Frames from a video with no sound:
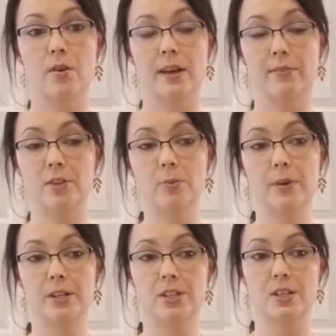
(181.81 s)
if you
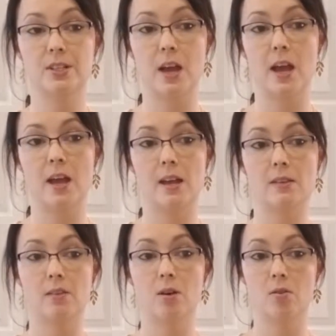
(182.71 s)
purchase a
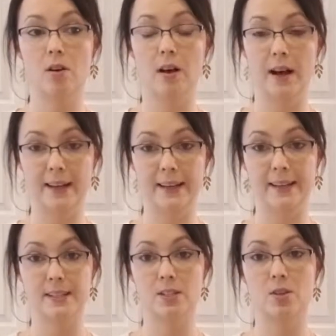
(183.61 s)
local honey,
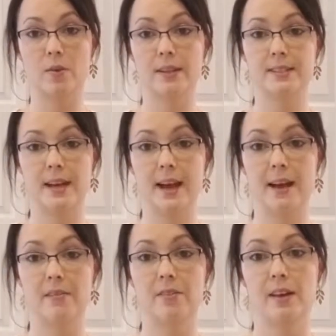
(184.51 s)
it's going to
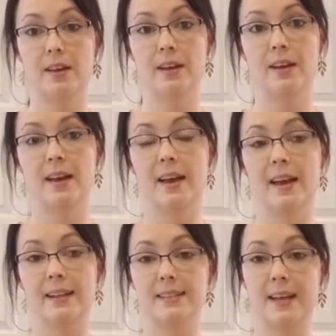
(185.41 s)
have the
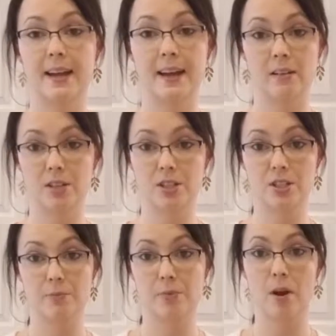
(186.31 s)

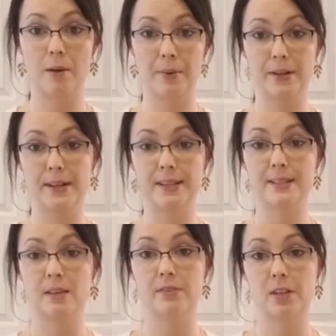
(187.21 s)
anti-allergen properties
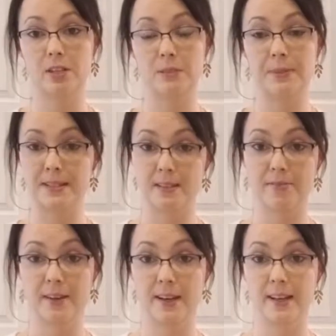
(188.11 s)
of your
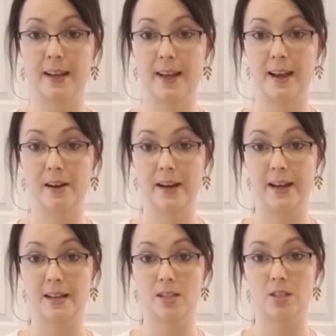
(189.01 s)
specific area.
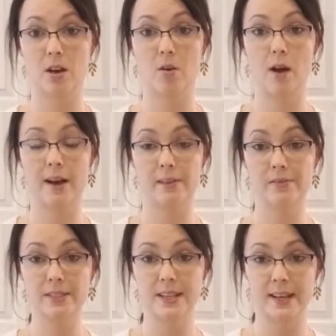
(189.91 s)
So I live
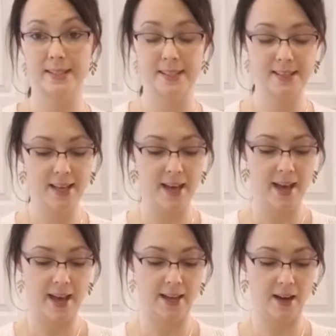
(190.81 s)
in Texas,
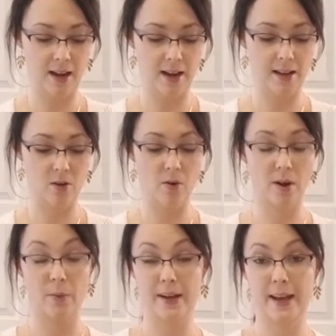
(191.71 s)
and I
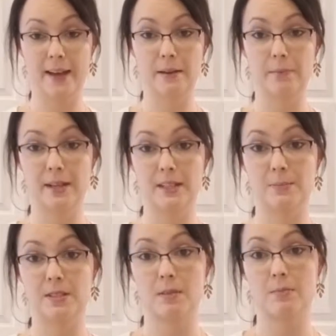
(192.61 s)
went ahead and picked up
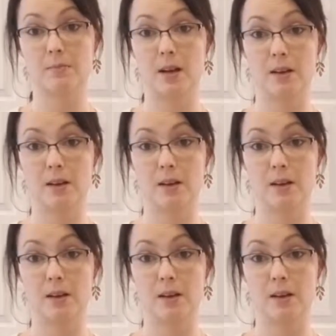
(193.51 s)
some